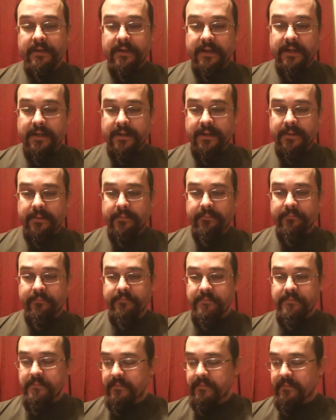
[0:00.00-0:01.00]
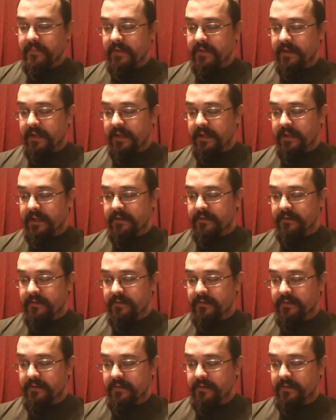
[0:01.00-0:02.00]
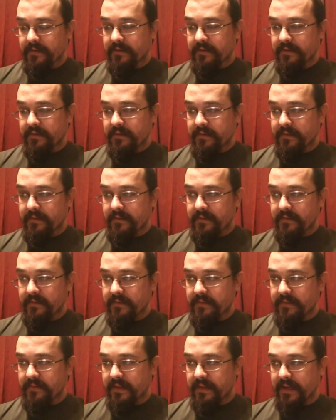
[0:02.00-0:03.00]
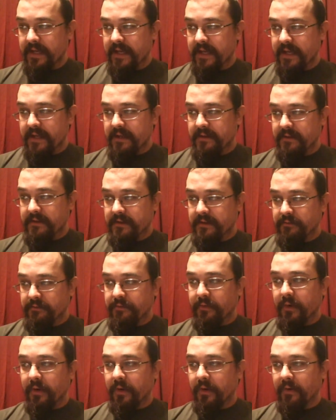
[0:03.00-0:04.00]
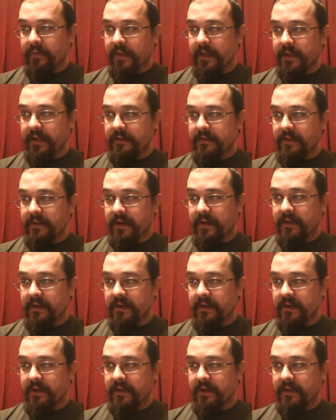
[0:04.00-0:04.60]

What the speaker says: and they confer that